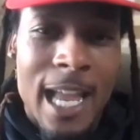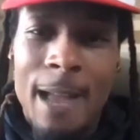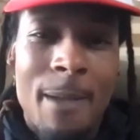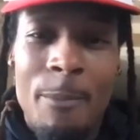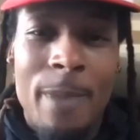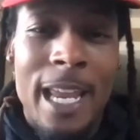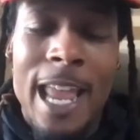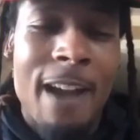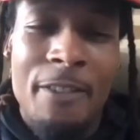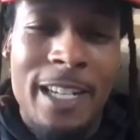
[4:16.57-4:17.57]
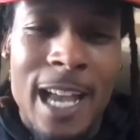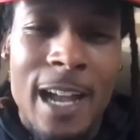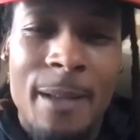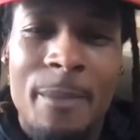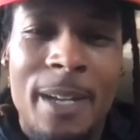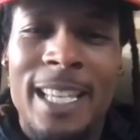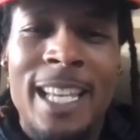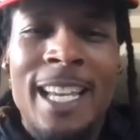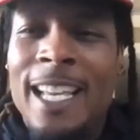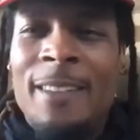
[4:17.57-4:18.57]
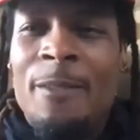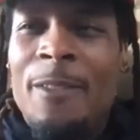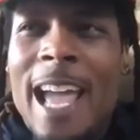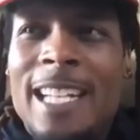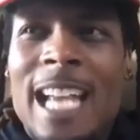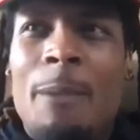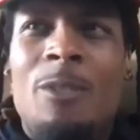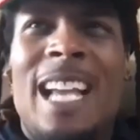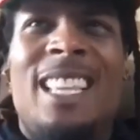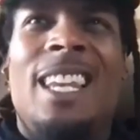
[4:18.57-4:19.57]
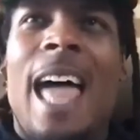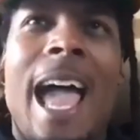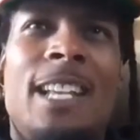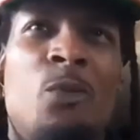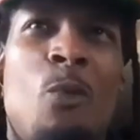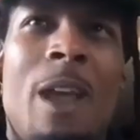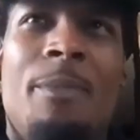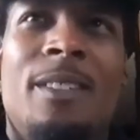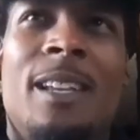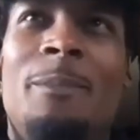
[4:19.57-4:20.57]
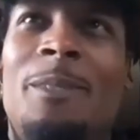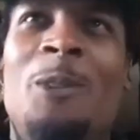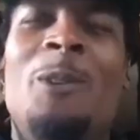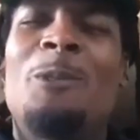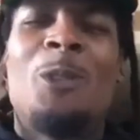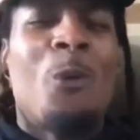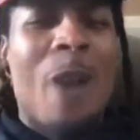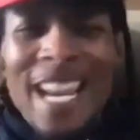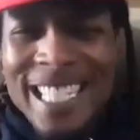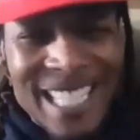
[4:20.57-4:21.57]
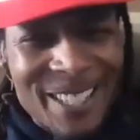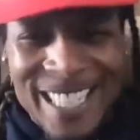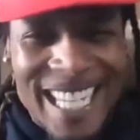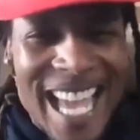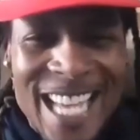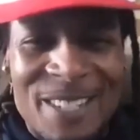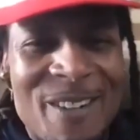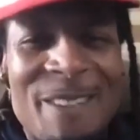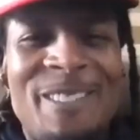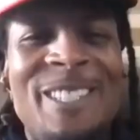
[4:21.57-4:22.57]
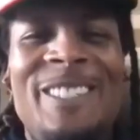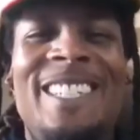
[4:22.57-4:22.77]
I'm, I'm in every time, but but that time it was like the last rep or something too. It was crazy. It was the last rep too.